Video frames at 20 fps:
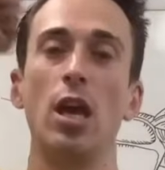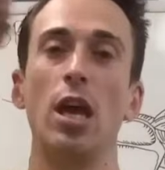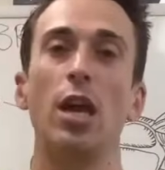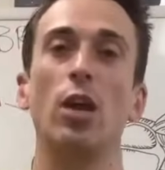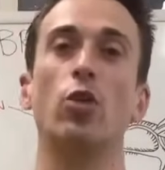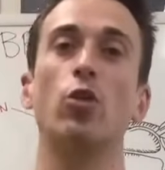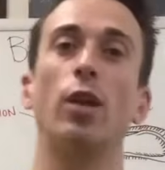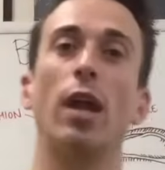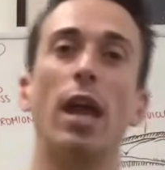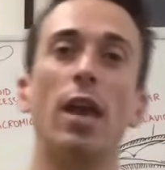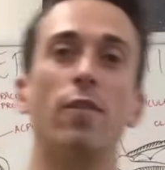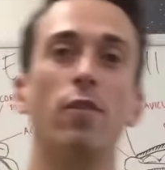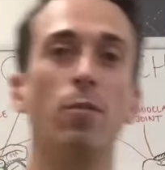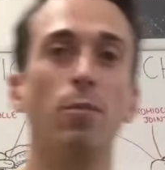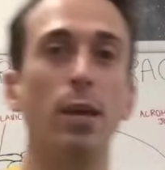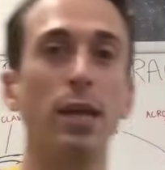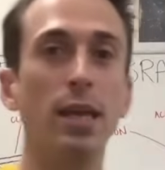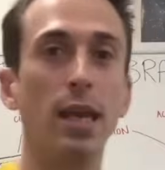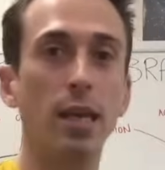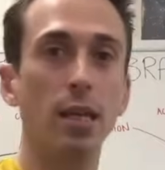It could even
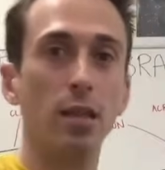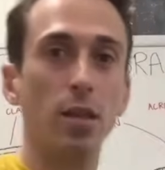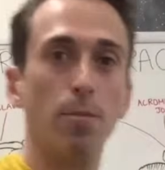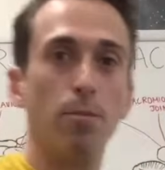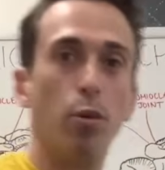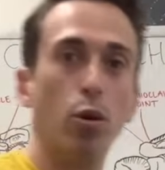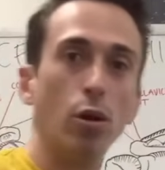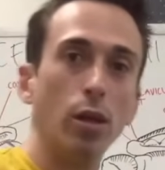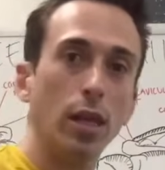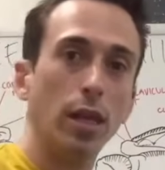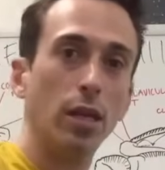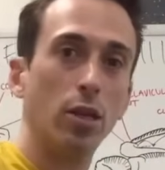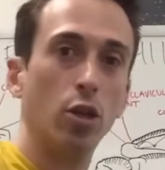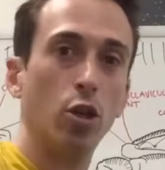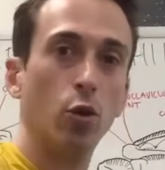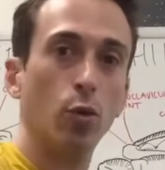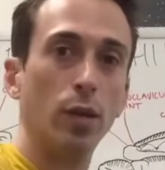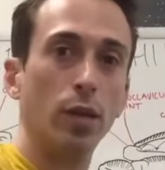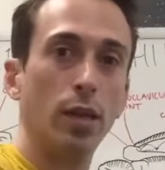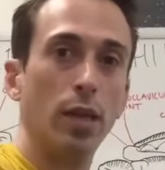be getting the pulley and
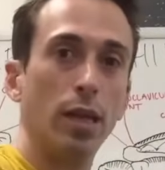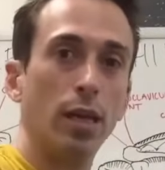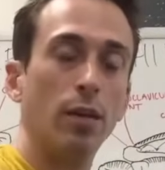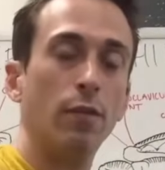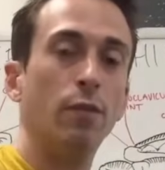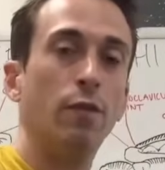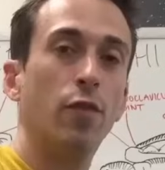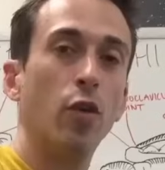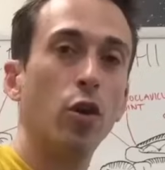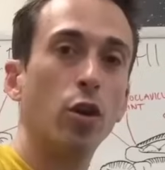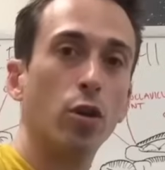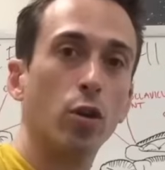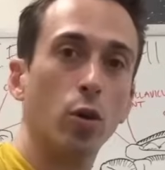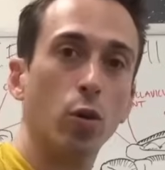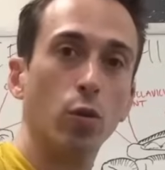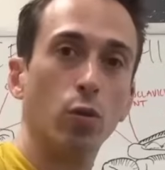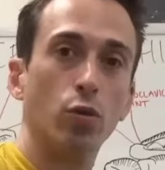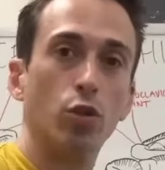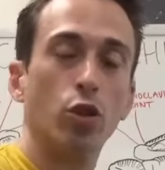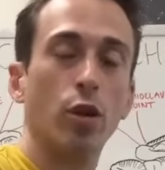doing the
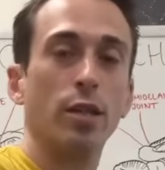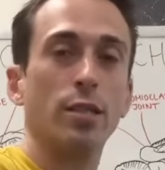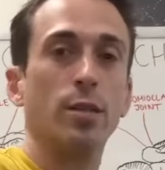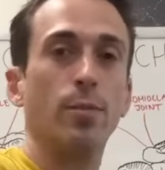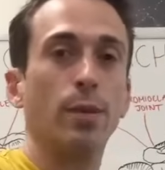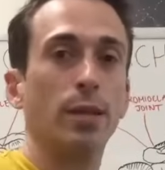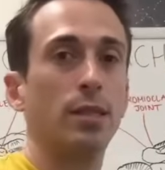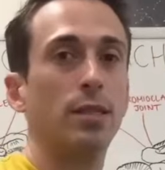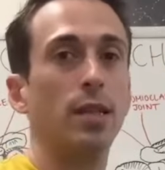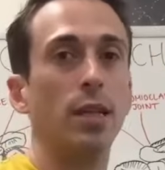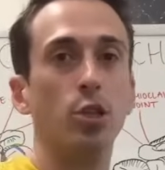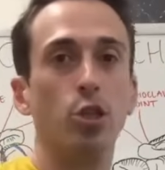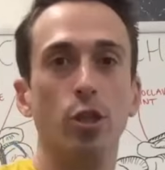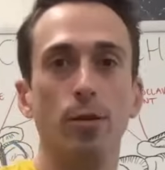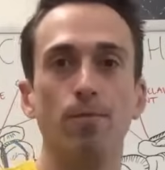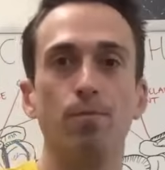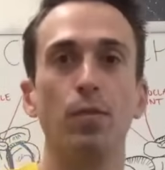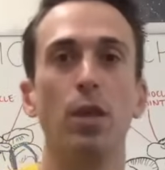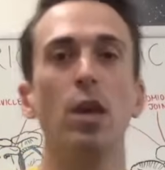vertical tricep extension.